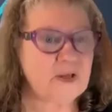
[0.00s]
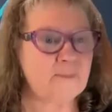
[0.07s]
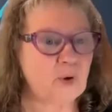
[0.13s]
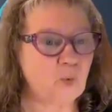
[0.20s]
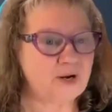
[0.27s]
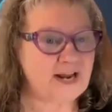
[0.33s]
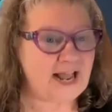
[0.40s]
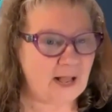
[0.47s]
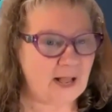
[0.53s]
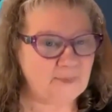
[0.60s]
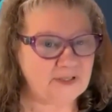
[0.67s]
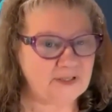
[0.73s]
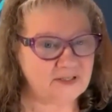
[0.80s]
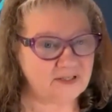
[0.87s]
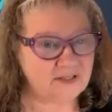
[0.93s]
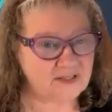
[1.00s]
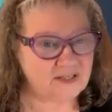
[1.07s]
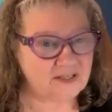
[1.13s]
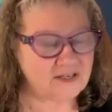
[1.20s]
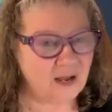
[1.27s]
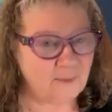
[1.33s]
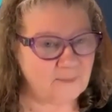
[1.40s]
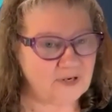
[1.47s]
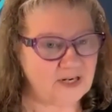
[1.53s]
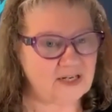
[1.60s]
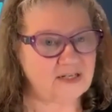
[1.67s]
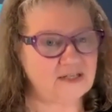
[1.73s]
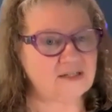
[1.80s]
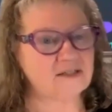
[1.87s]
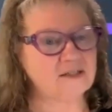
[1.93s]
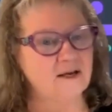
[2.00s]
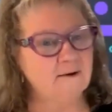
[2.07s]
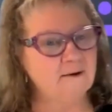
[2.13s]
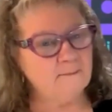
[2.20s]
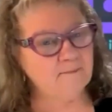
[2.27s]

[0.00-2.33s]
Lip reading: But what happens is these companies